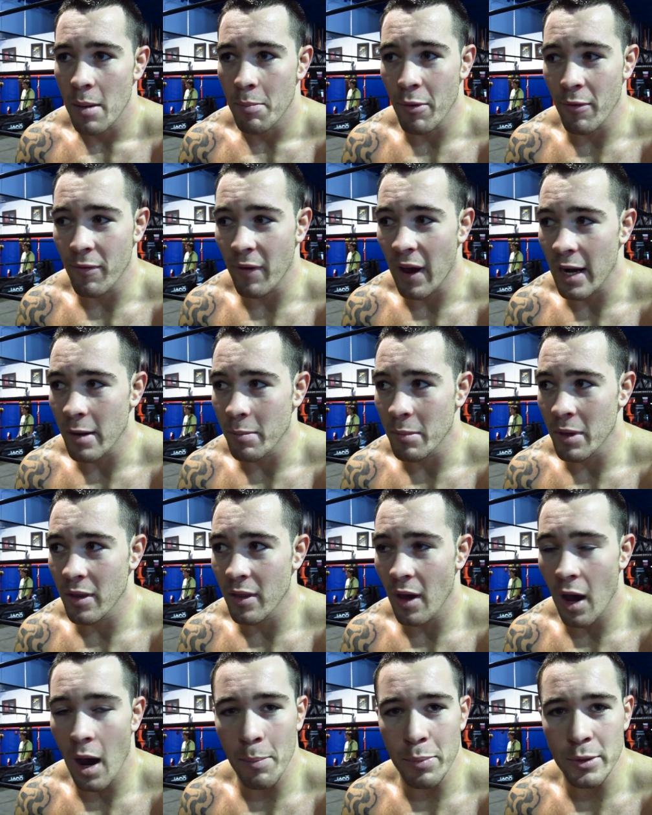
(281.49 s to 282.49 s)
provided me the
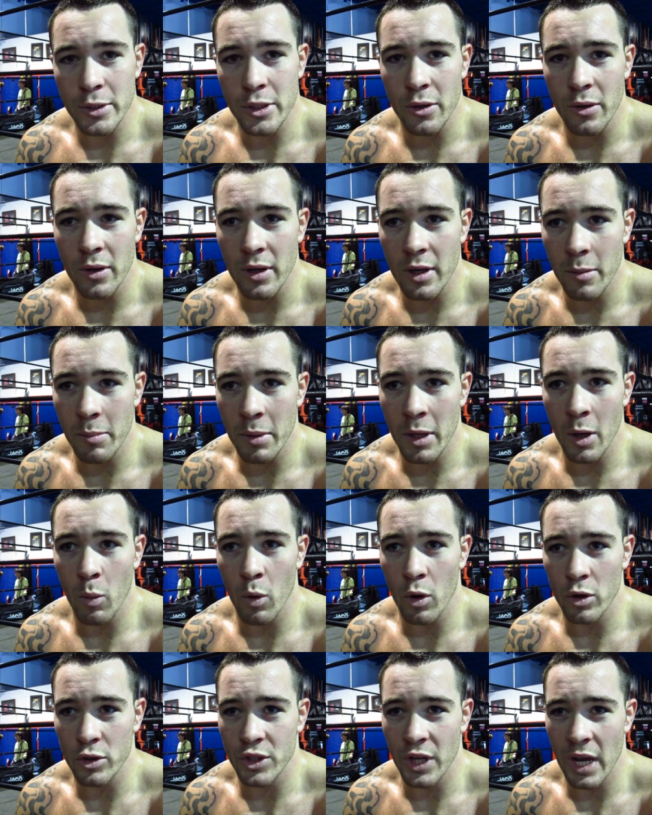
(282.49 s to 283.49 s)
opportunity to be a
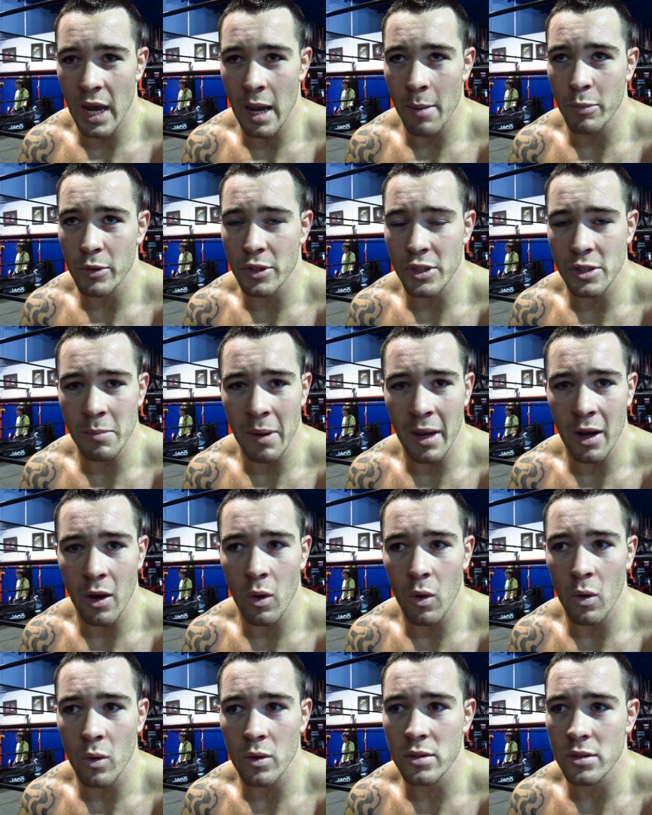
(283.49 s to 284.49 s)
world champ, which is my
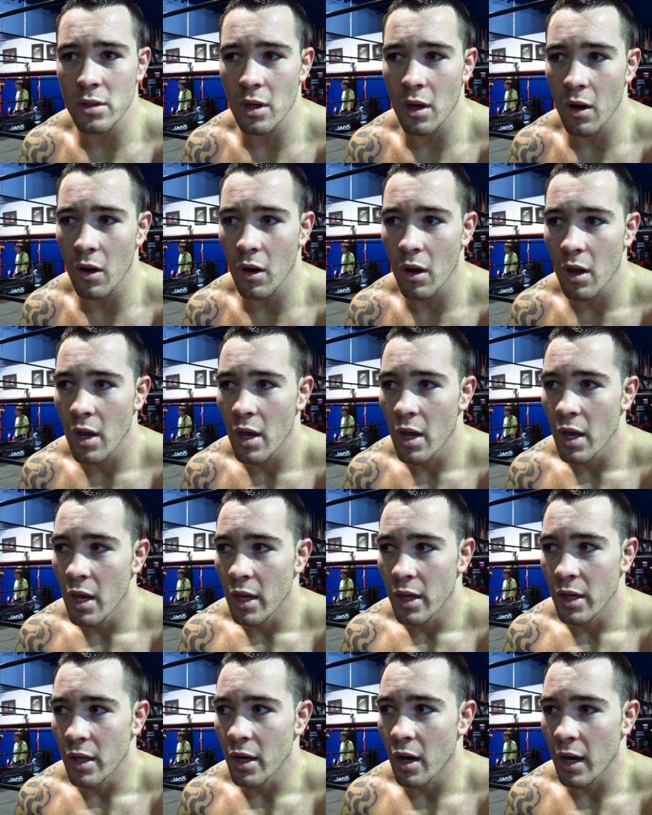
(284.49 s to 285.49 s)
goal. So,
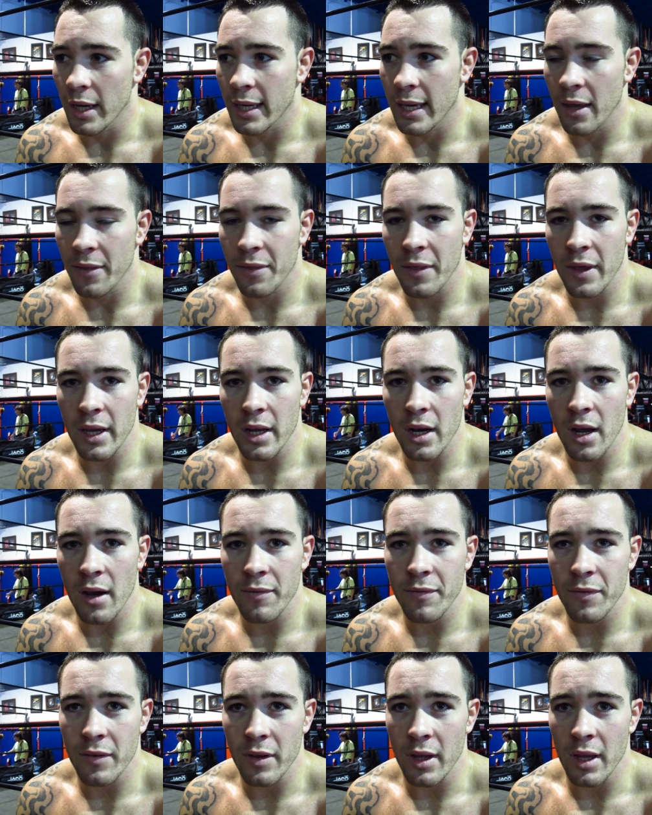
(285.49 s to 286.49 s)
you know, I can't thank enough
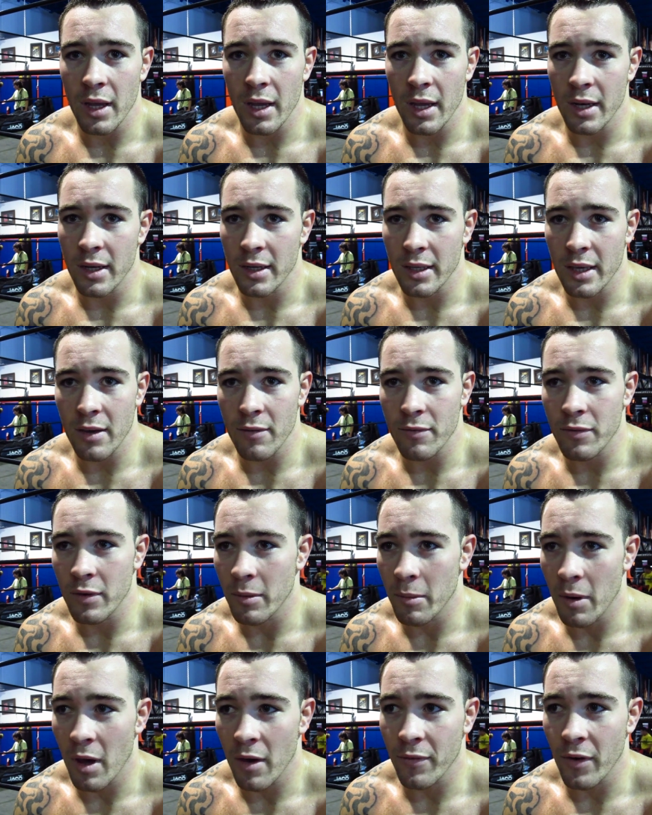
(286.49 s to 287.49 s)
and give
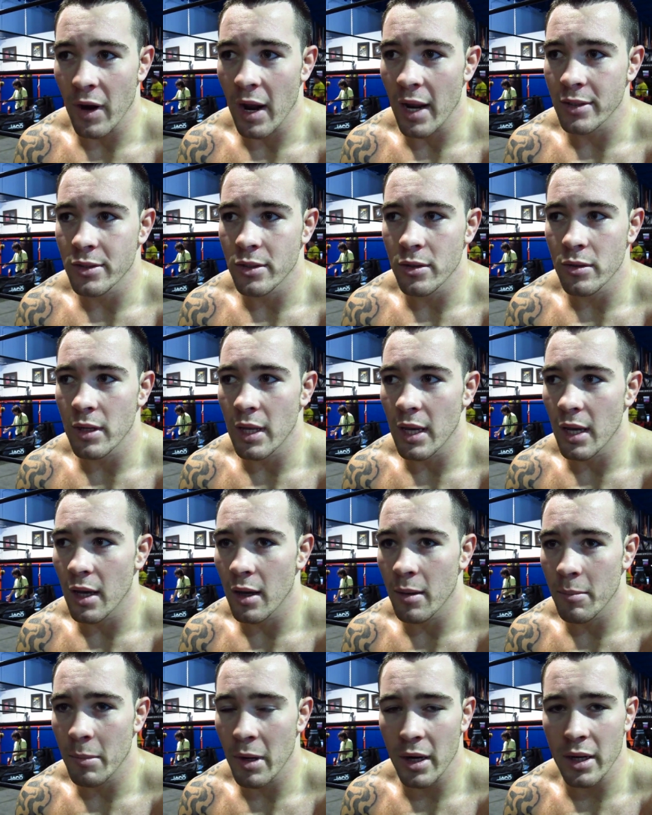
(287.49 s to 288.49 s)
enough gratitude to
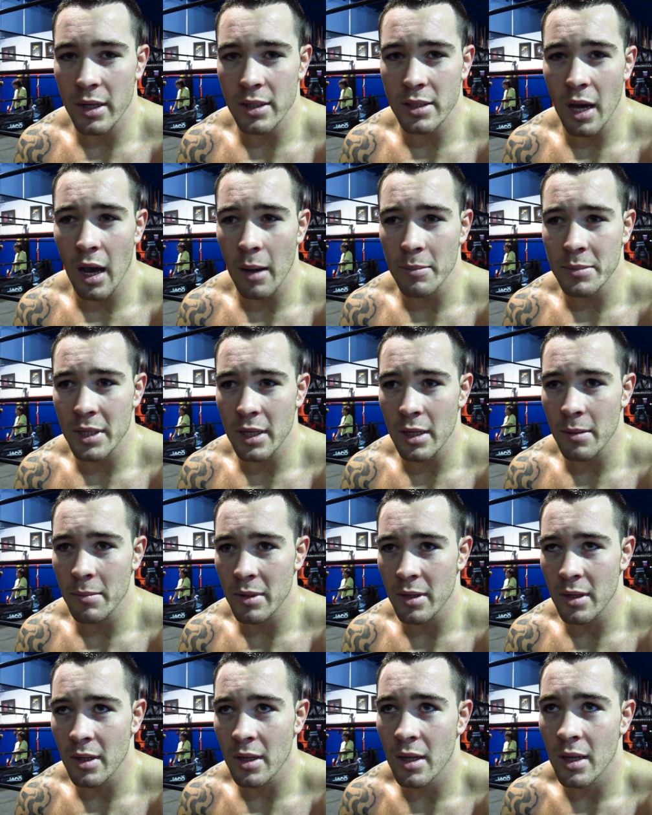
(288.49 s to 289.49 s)
American Top Team.
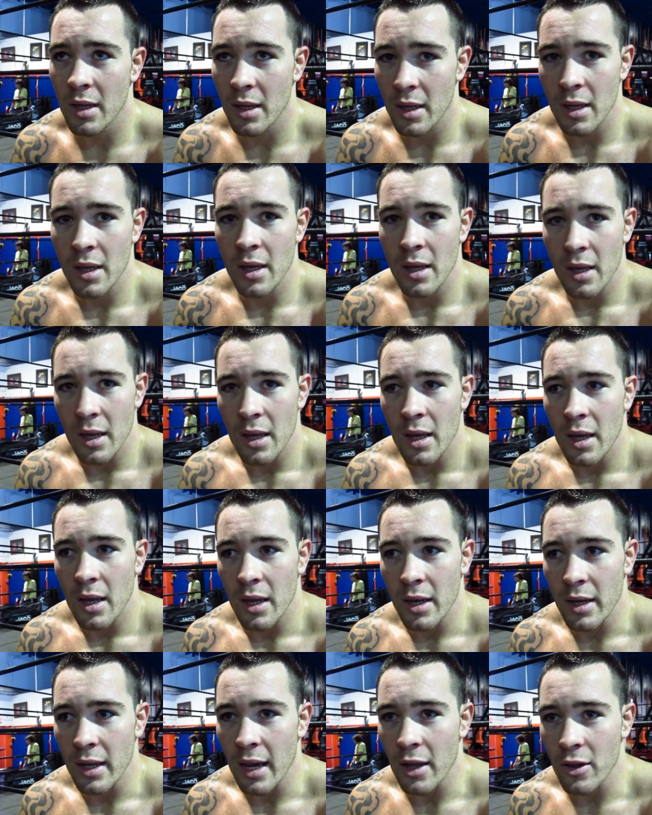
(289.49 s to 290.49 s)
And,
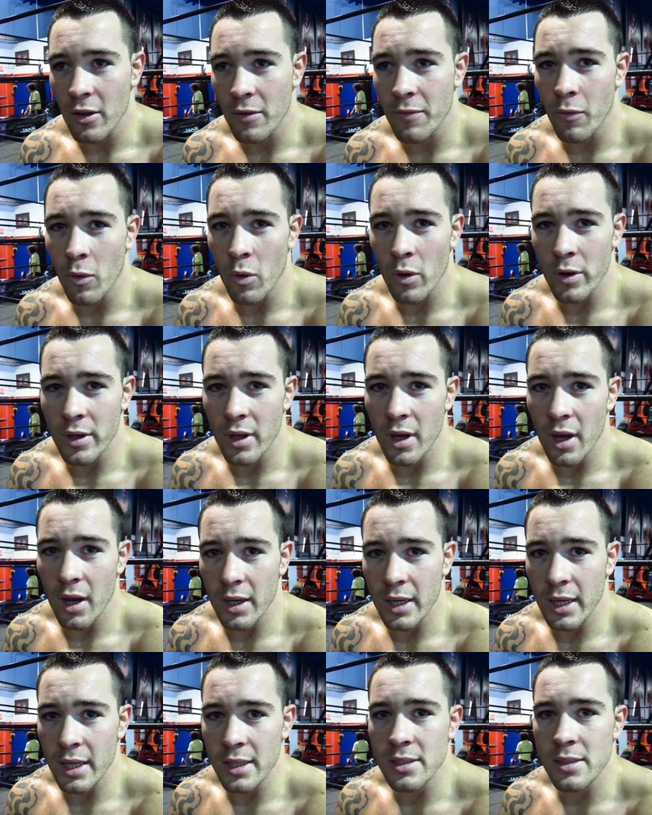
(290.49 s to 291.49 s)
and yeah, I look forward to
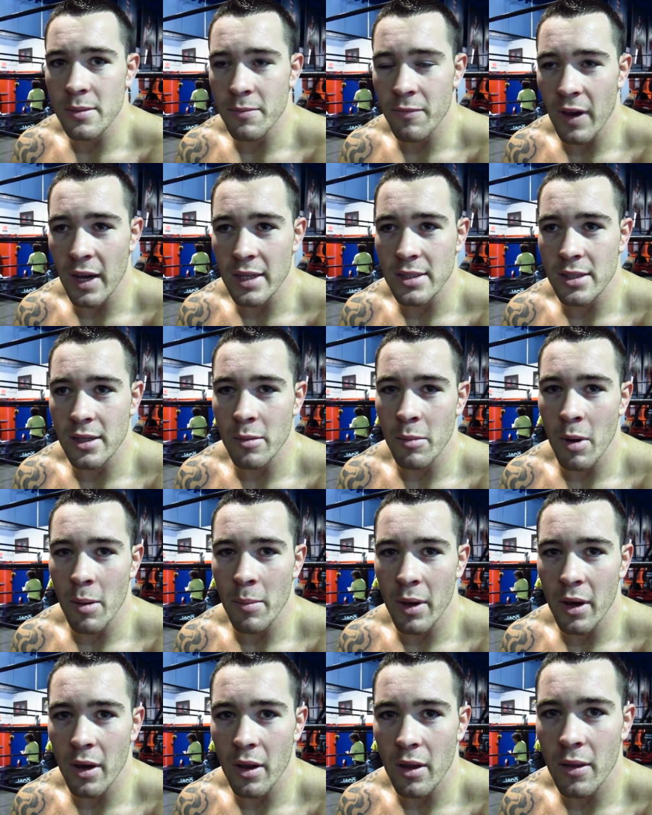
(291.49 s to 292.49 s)
getting some fights under my
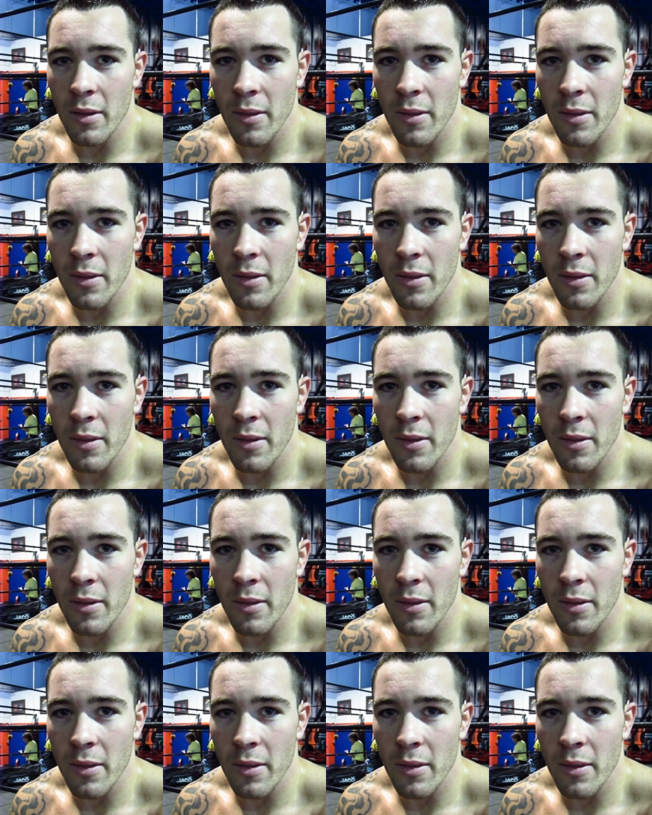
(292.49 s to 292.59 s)
belt.